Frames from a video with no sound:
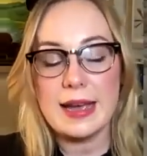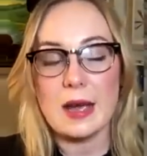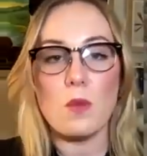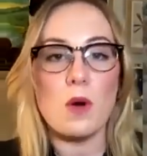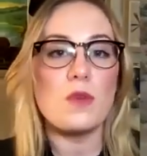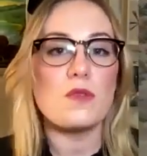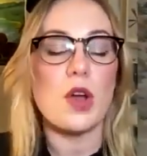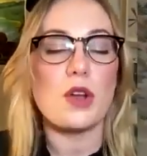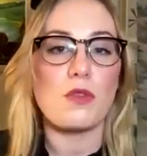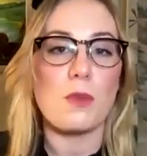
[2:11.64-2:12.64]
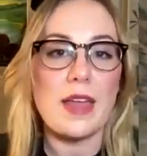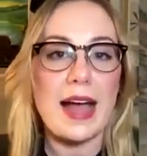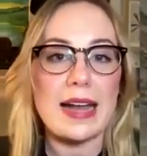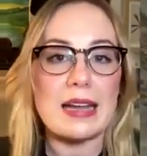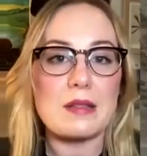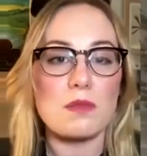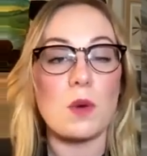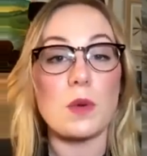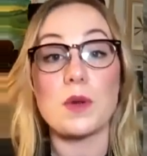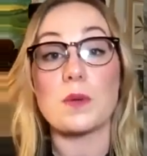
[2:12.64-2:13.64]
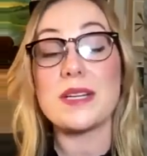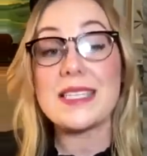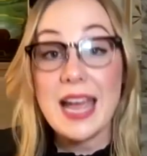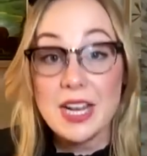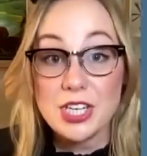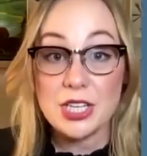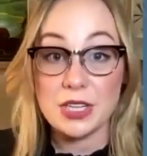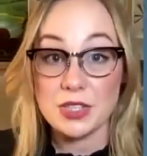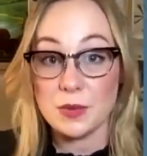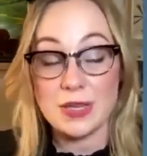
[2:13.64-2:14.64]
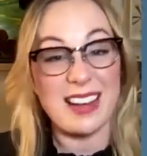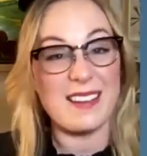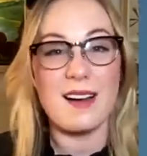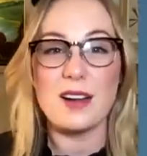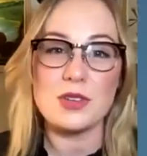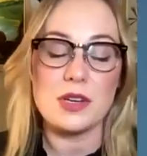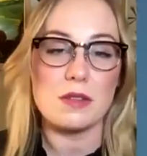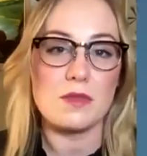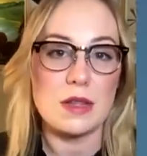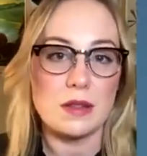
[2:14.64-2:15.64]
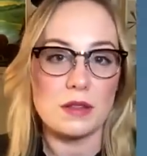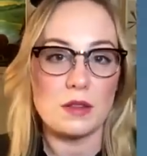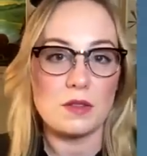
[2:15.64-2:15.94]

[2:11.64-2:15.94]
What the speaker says: And what we've learned from that is what we could potentially do, again, hundreds of years in the